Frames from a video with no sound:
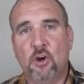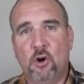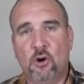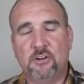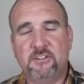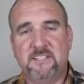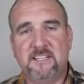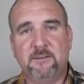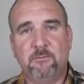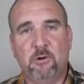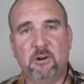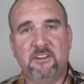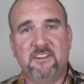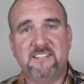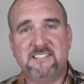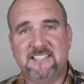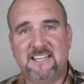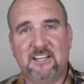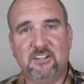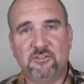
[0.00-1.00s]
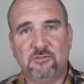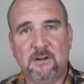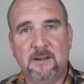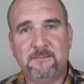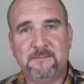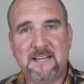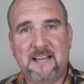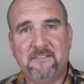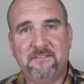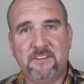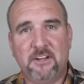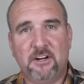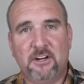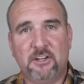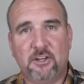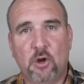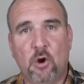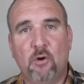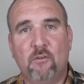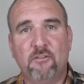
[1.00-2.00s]
or send one of the sales reps out there
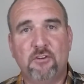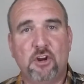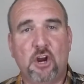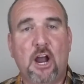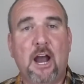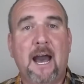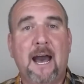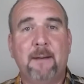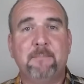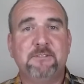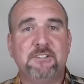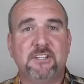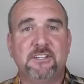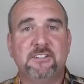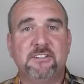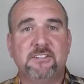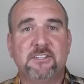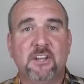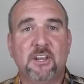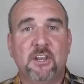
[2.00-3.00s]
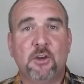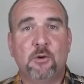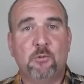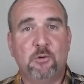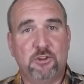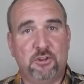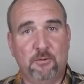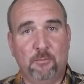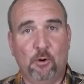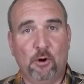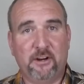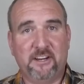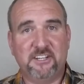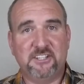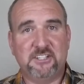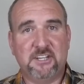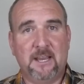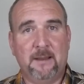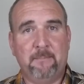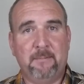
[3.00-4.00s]
to go over your options with your
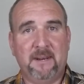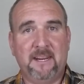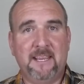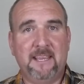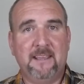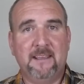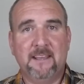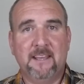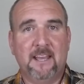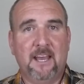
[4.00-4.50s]
mortgage company,